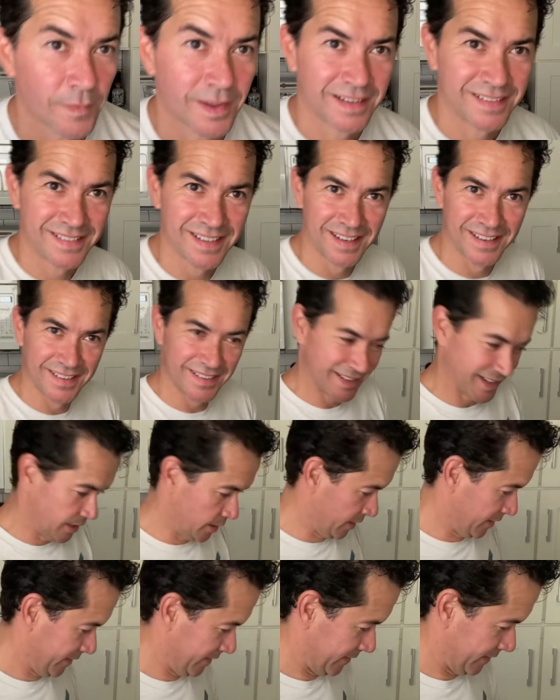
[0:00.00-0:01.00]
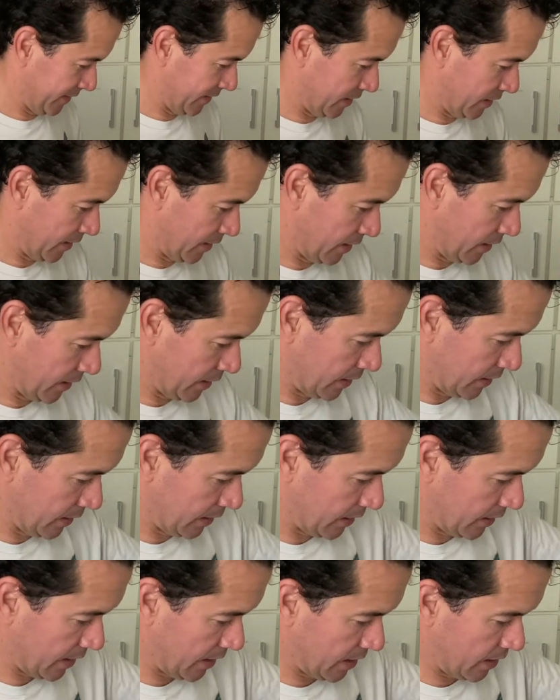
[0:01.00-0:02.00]
and done.
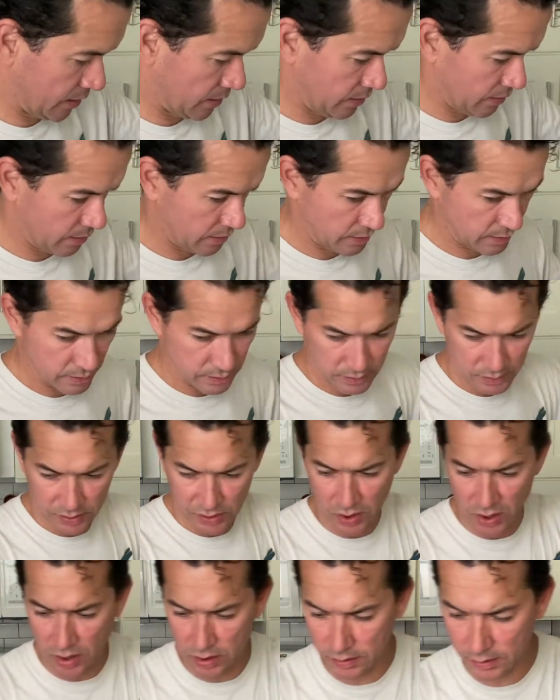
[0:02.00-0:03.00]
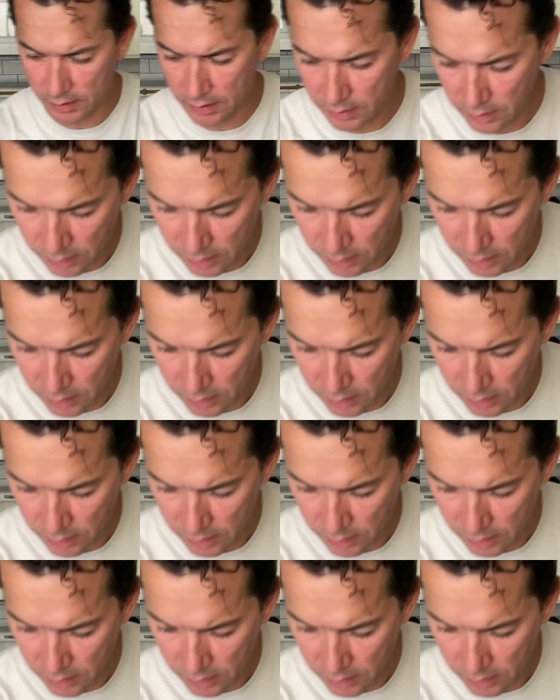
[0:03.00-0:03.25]
There. Salt.